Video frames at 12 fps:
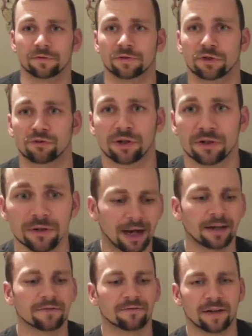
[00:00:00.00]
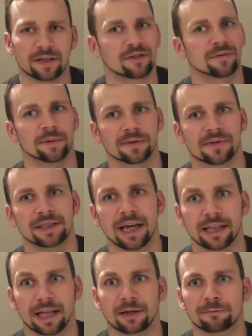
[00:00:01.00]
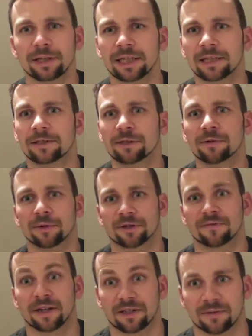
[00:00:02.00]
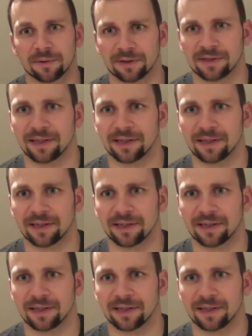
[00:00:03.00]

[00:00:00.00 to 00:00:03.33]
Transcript: of nutrition, and vegetables. Yeah, like we eat too much vegetables